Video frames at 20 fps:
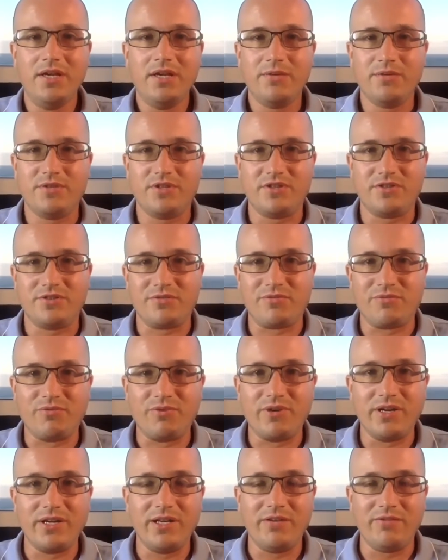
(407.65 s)
which is a
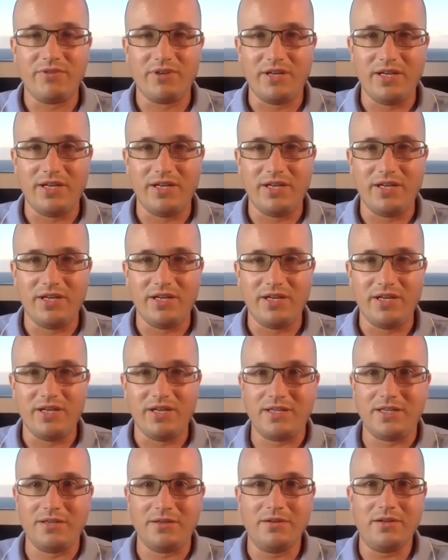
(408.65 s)
really, really
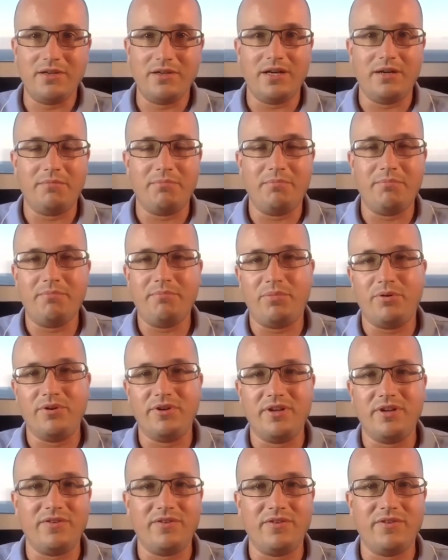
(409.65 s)
exciting
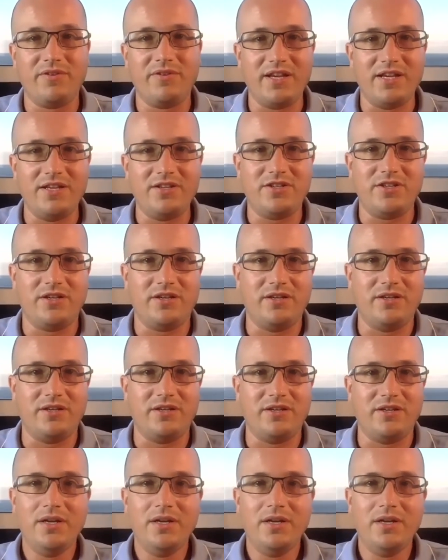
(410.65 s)
point of innovation.